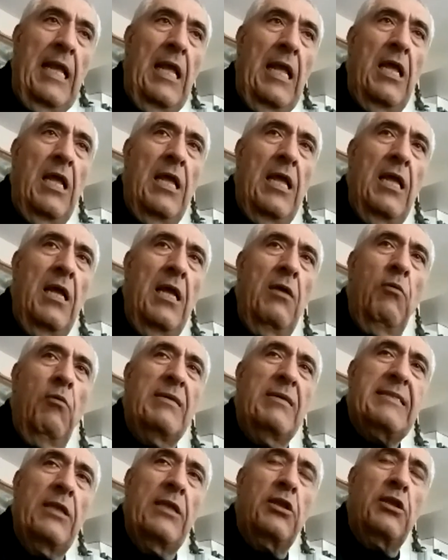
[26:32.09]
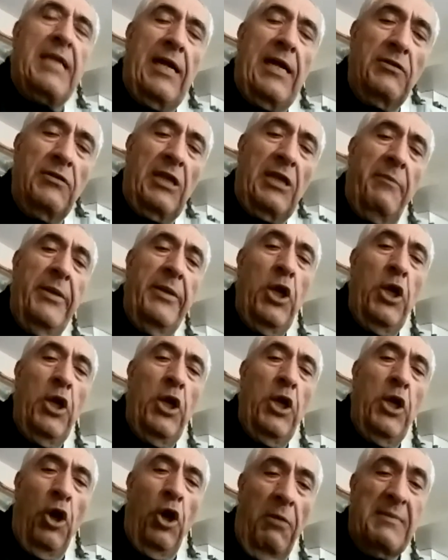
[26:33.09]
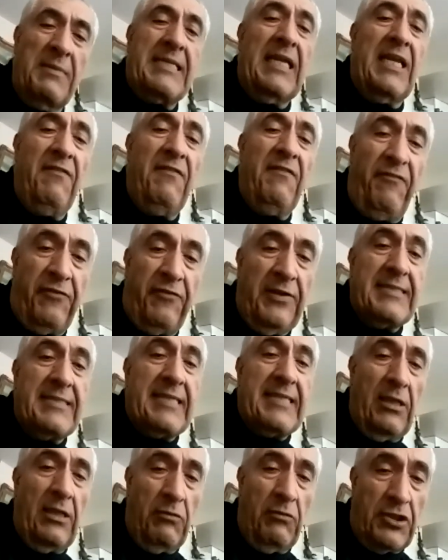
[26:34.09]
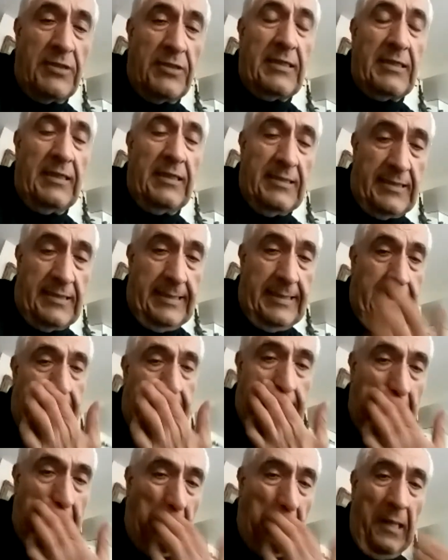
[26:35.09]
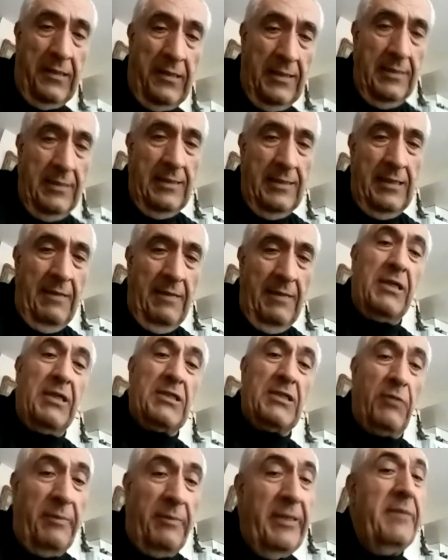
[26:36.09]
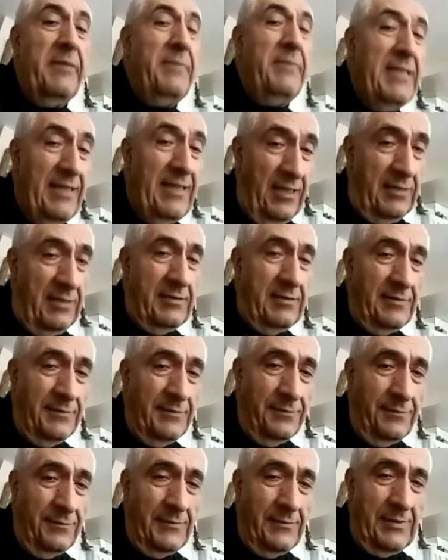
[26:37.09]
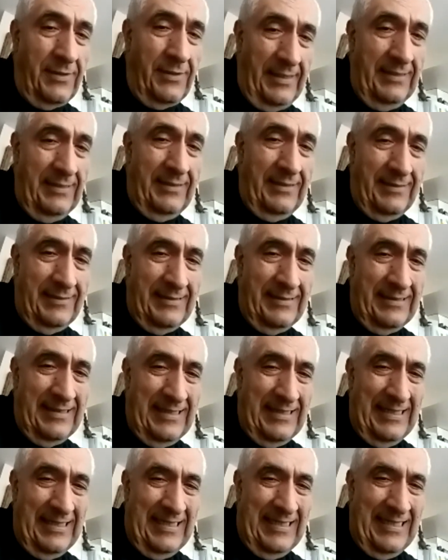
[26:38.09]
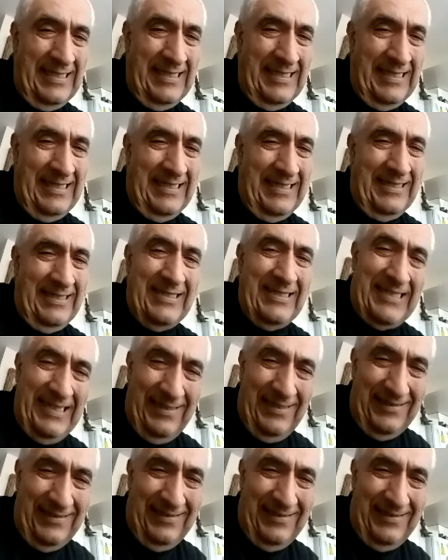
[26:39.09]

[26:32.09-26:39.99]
Uh, when they count how many homeless they give free sandwiches on the street, because they want to be in the media right? You see it?